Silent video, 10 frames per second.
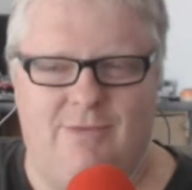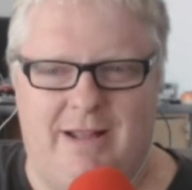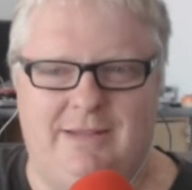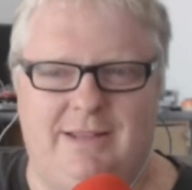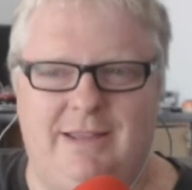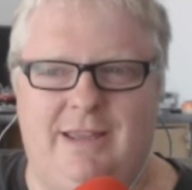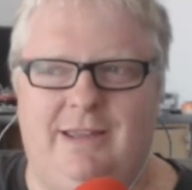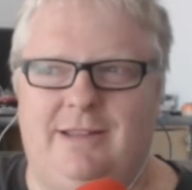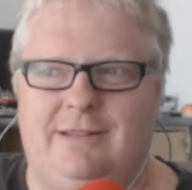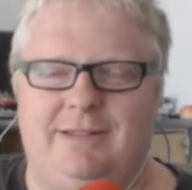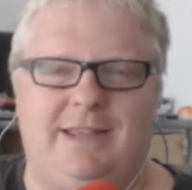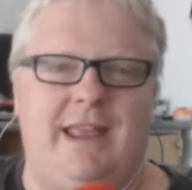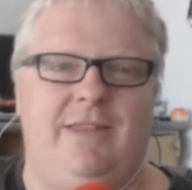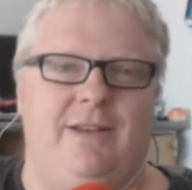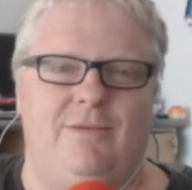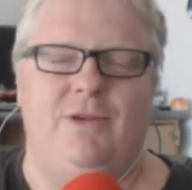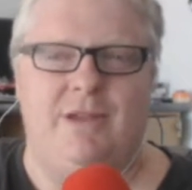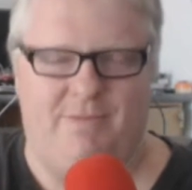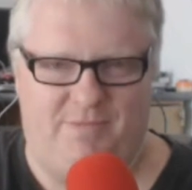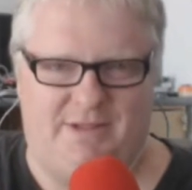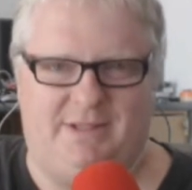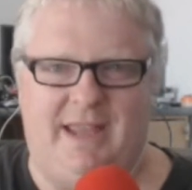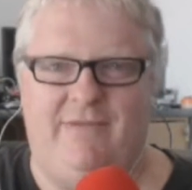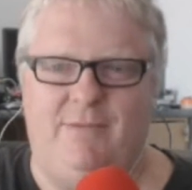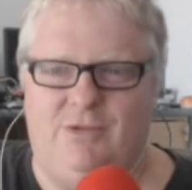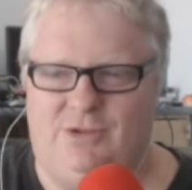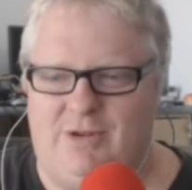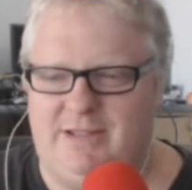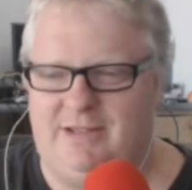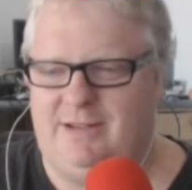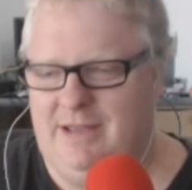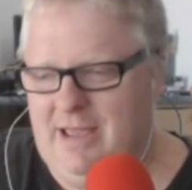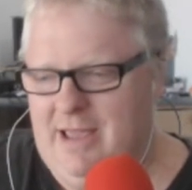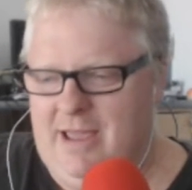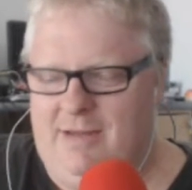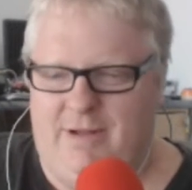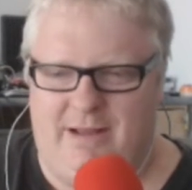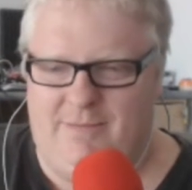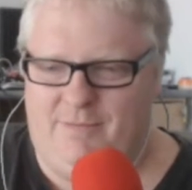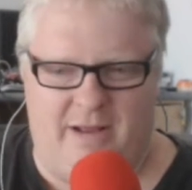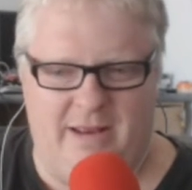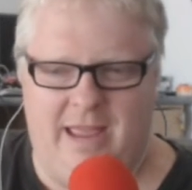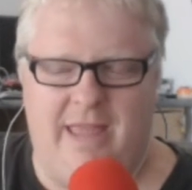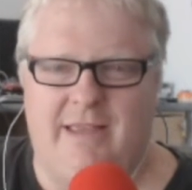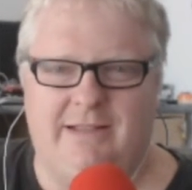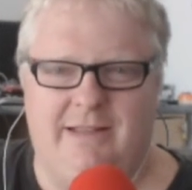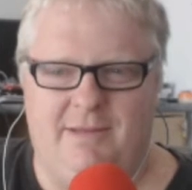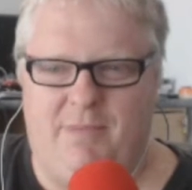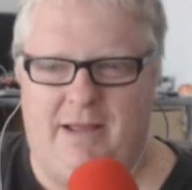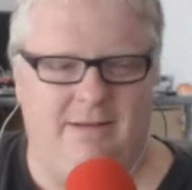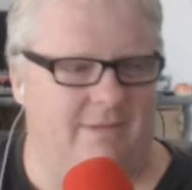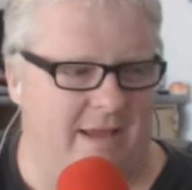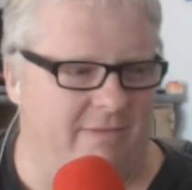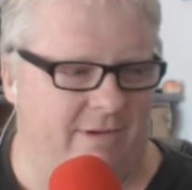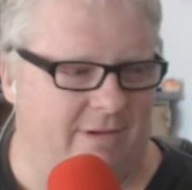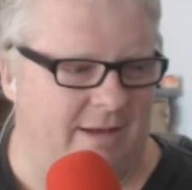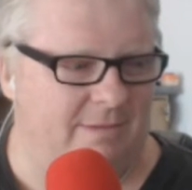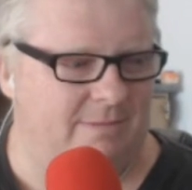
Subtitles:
or ones that you can see that, or you perceive are more trusted. But there's clickbait. But also, everywhere.